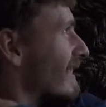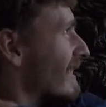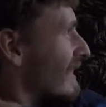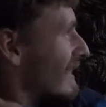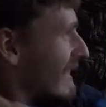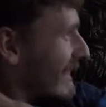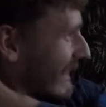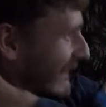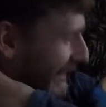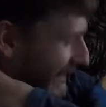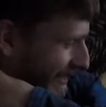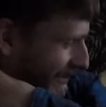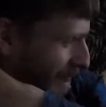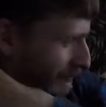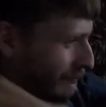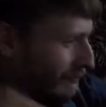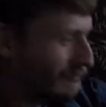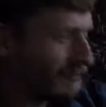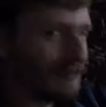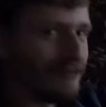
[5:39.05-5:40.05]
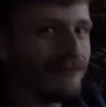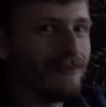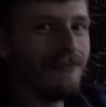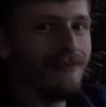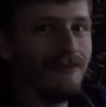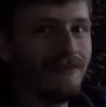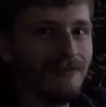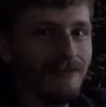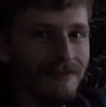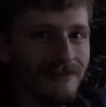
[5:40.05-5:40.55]
lot of common sense. Mm -hmm. I
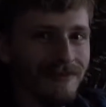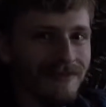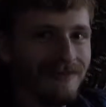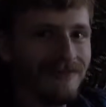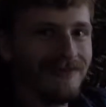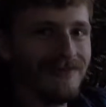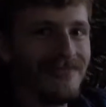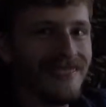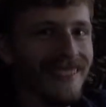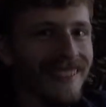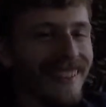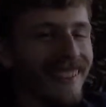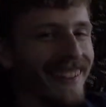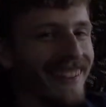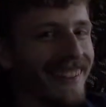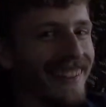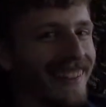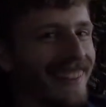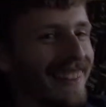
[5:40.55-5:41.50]
mm-hmm. learned a lot from him.